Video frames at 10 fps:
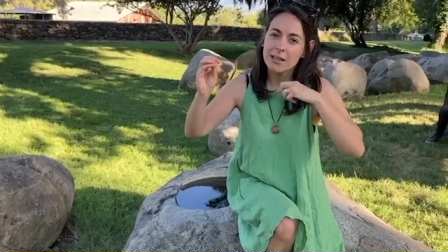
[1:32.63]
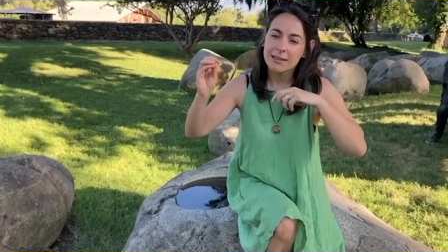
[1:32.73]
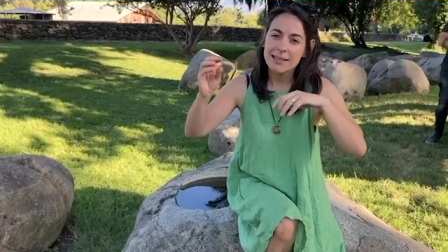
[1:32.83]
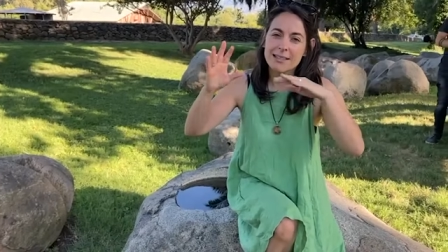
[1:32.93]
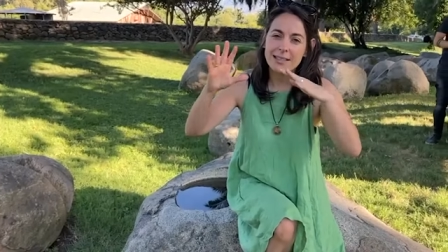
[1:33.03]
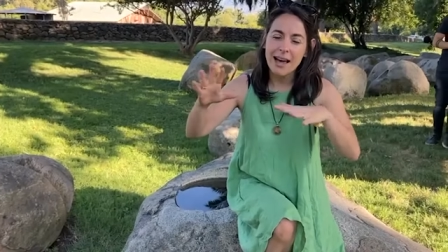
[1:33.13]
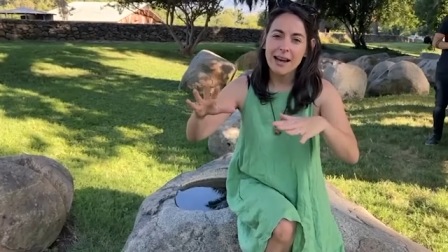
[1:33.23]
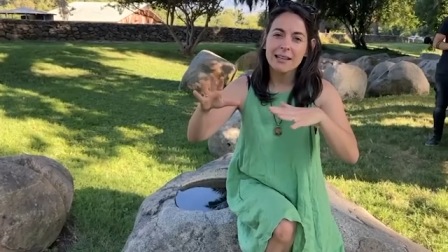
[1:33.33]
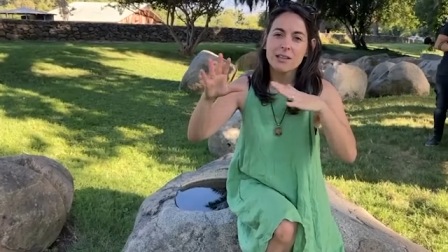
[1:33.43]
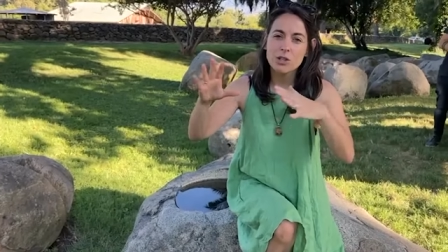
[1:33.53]
The
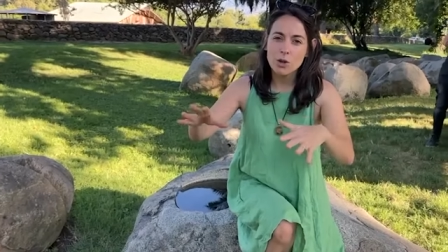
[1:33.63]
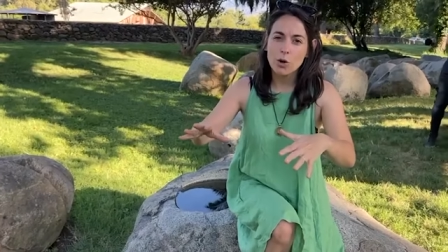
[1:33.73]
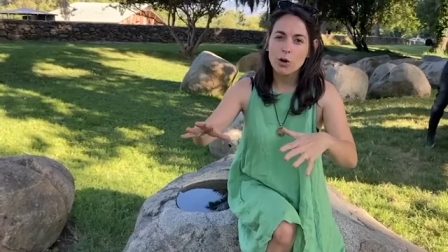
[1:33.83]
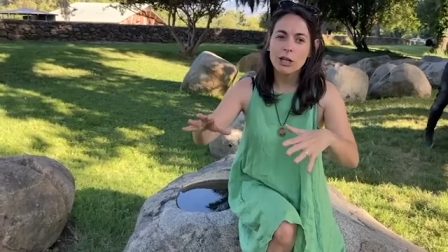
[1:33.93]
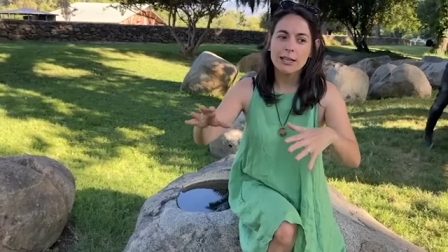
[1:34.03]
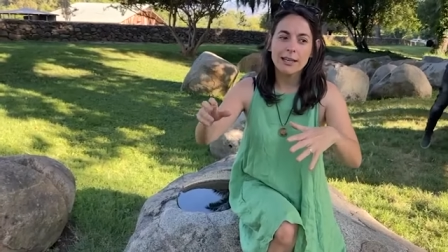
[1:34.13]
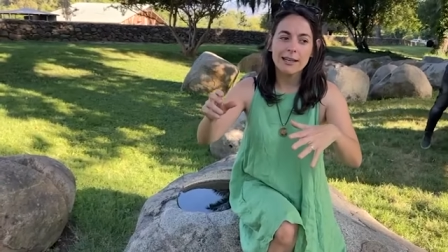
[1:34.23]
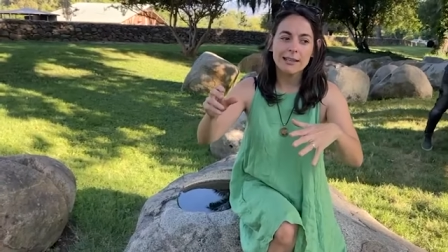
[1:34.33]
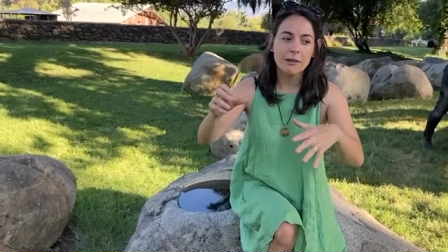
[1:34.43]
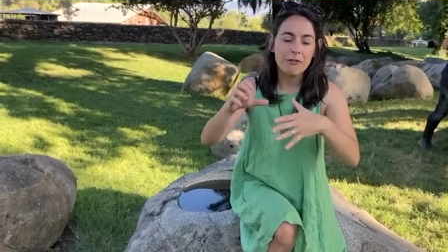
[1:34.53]
style, the soil,
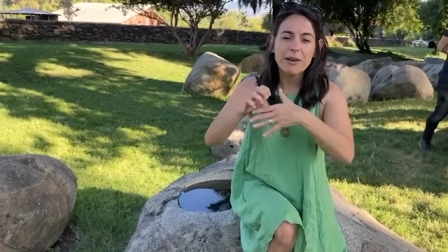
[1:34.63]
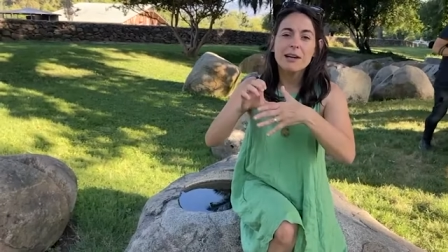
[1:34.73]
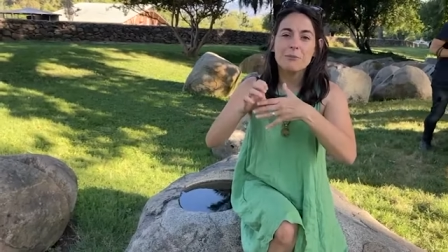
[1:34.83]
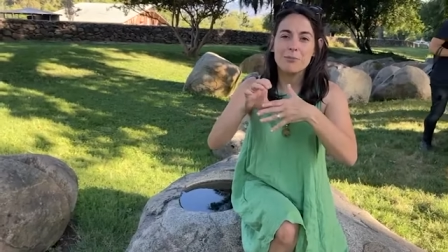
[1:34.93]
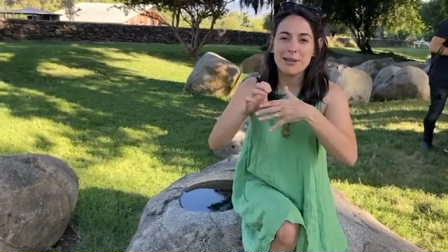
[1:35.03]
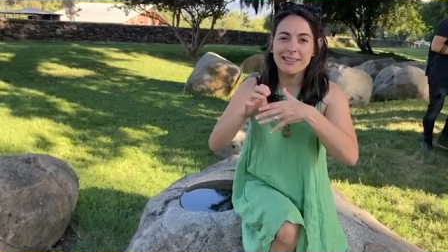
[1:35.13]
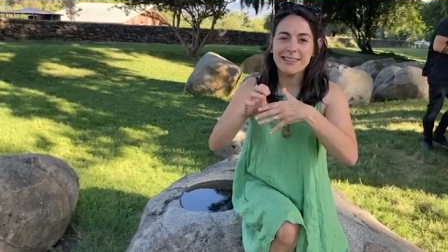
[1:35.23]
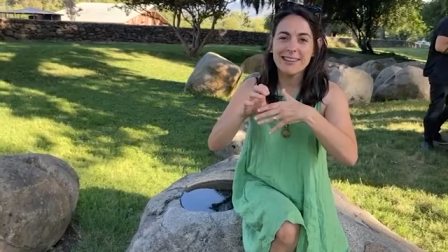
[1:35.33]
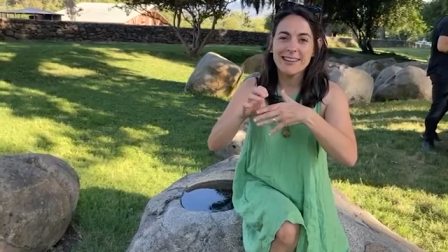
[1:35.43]
the, the fingerprint